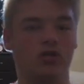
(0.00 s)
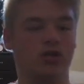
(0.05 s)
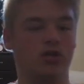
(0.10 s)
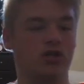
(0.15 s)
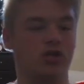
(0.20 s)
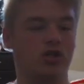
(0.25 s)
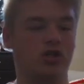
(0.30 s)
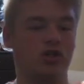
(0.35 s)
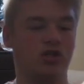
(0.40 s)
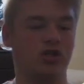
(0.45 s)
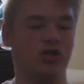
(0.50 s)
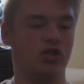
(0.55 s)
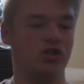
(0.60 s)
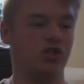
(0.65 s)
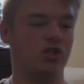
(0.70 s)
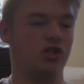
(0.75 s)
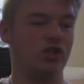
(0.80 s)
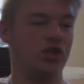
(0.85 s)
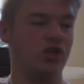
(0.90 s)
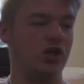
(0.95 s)
Because
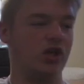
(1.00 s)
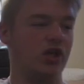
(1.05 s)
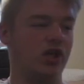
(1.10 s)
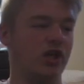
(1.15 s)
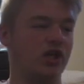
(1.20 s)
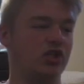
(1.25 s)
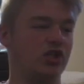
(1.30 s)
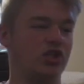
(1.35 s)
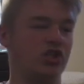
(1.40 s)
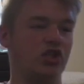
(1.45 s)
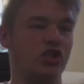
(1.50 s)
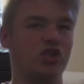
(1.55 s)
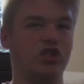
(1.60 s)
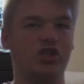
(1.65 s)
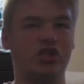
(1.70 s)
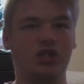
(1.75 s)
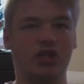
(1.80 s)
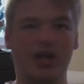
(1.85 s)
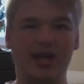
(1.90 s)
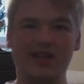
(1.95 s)
it's just
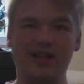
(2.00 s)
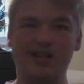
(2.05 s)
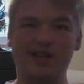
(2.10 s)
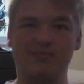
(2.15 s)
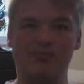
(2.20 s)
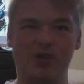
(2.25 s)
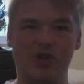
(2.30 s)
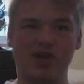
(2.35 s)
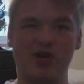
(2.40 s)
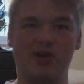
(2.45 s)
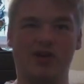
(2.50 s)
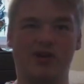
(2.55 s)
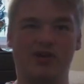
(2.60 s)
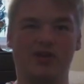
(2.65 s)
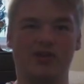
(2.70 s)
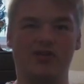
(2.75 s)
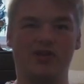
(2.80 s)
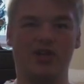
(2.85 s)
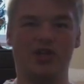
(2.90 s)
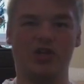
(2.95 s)
slightly bigger
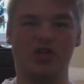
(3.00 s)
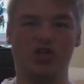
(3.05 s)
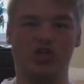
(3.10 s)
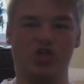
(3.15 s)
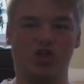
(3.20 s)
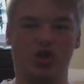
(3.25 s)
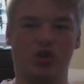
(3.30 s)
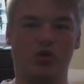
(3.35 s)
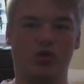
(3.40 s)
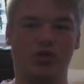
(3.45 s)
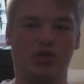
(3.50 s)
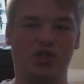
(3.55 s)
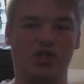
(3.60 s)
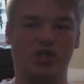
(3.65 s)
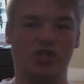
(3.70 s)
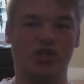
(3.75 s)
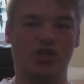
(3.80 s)
than a Jolt